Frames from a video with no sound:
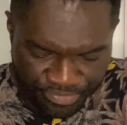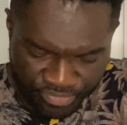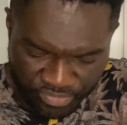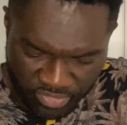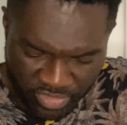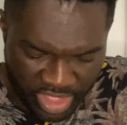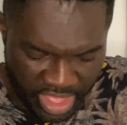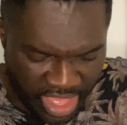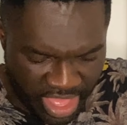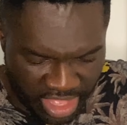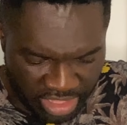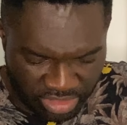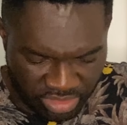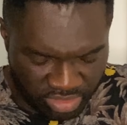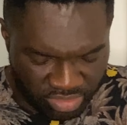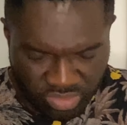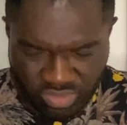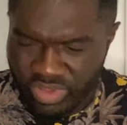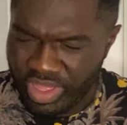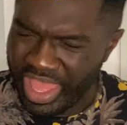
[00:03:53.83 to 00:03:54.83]
Yeah,
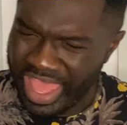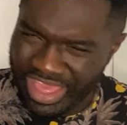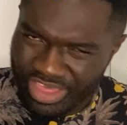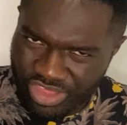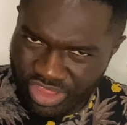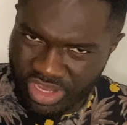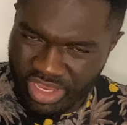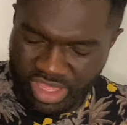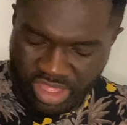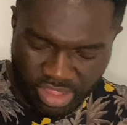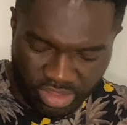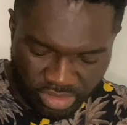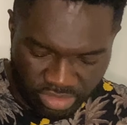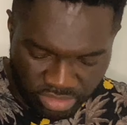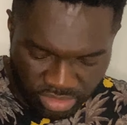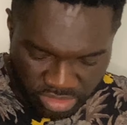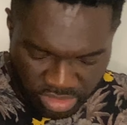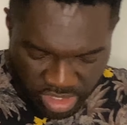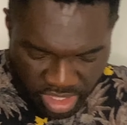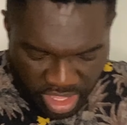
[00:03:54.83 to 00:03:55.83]
actually,
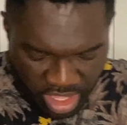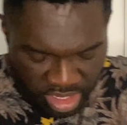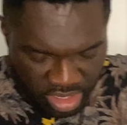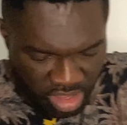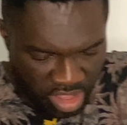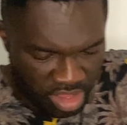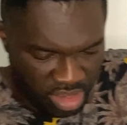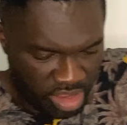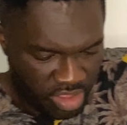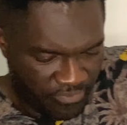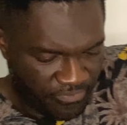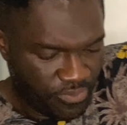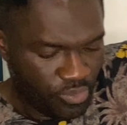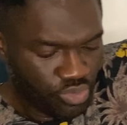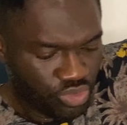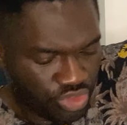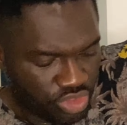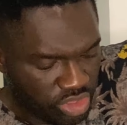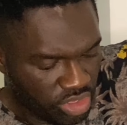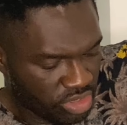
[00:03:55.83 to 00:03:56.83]
yeah, no, it
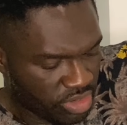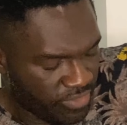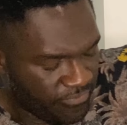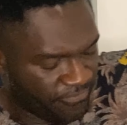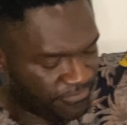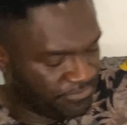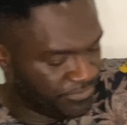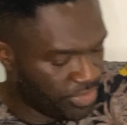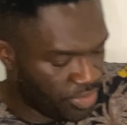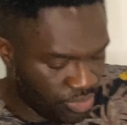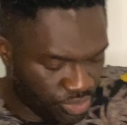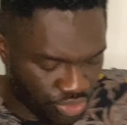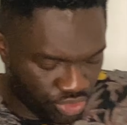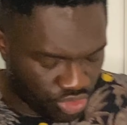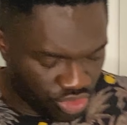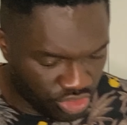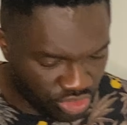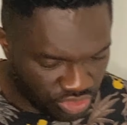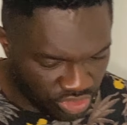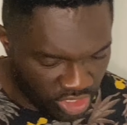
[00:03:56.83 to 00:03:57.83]
feels good. It feels
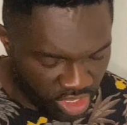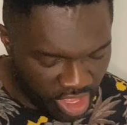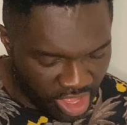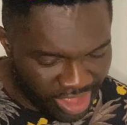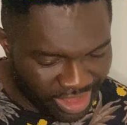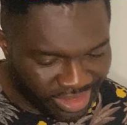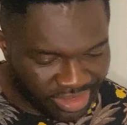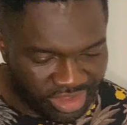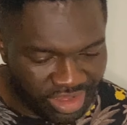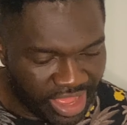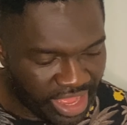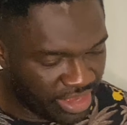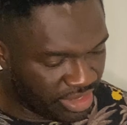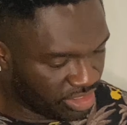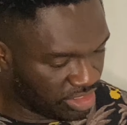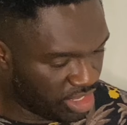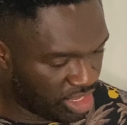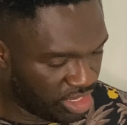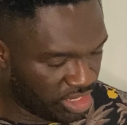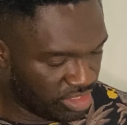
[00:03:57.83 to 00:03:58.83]
good. I like the
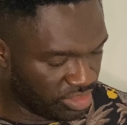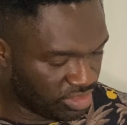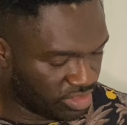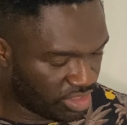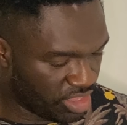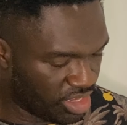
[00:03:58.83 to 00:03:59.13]
colours.